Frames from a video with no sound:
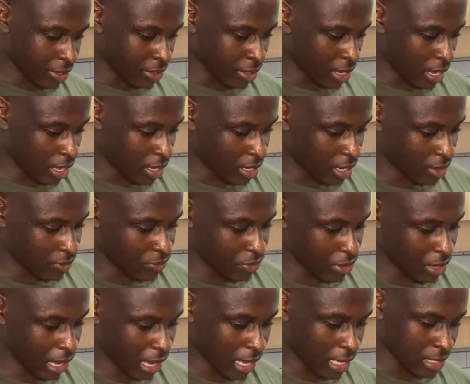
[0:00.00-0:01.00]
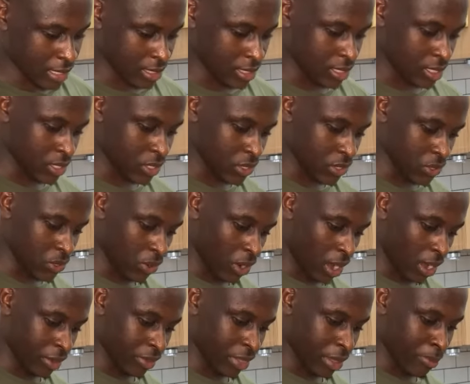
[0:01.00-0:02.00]
I love you guys. You
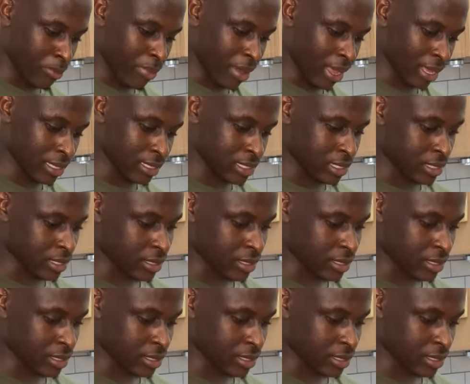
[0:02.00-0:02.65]
are the best.